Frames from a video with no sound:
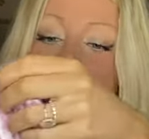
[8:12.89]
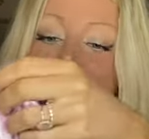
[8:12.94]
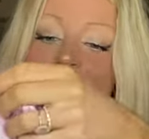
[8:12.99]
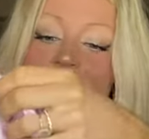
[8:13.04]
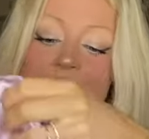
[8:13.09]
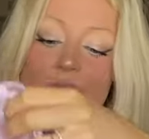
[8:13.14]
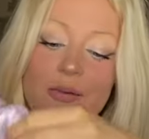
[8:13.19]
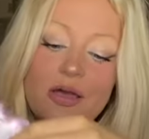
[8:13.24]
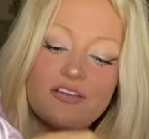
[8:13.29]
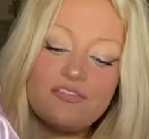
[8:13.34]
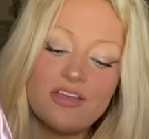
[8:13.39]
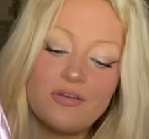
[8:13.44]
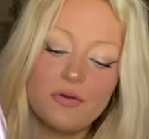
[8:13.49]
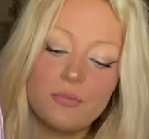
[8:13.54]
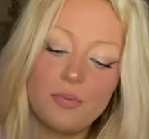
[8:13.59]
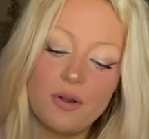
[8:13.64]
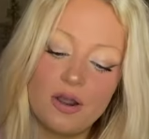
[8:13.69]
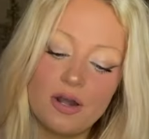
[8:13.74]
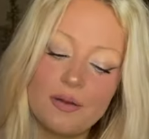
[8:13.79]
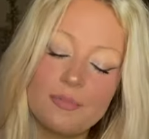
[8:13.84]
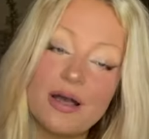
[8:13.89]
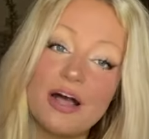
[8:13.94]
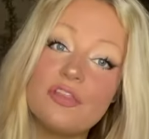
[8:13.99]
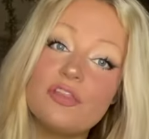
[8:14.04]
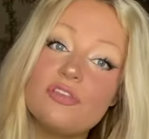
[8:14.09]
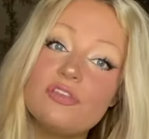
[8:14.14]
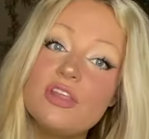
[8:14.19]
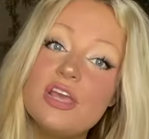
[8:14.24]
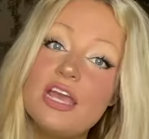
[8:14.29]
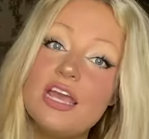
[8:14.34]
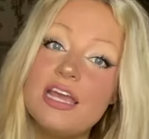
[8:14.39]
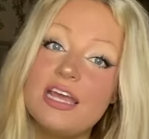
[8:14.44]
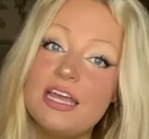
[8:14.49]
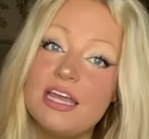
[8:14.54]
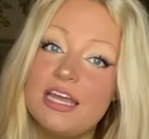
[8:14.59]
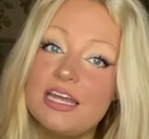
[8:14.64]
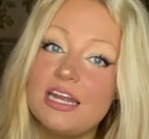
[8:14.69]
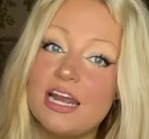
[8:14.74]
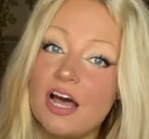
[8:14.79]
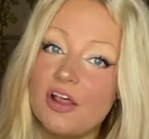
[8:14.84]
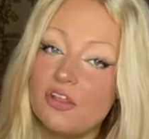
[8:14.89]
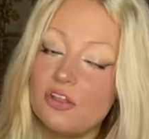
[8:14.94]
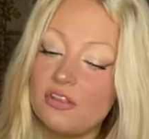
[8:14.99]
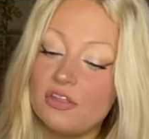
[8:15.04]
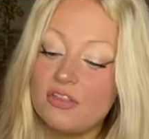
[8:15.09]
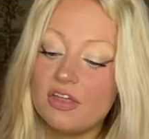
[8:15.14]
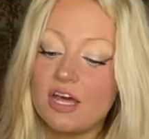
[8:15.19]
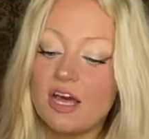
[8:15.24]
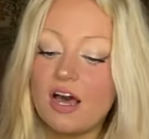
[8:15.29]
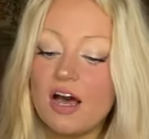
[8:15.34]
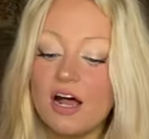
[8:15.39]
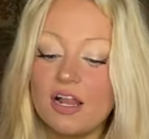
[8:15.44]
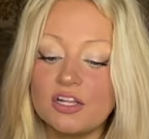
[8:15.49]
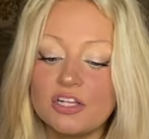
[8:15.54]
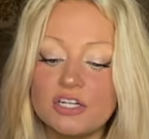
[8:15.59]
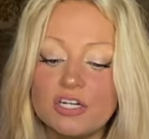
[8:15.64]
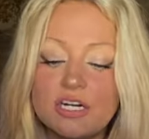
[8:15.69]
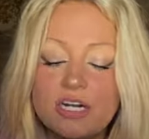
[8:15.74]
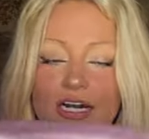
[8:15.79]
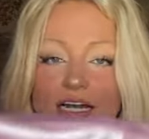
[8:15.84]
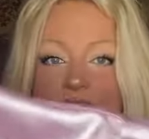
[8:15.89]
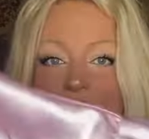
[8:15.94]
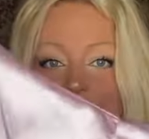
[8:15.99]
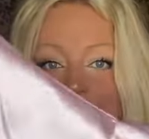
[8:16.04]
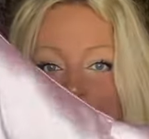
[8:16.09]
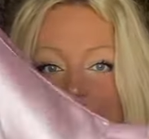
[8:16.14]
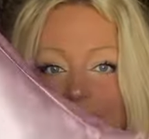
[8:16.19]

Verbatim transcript: And my favorite part about it, other than the color, is the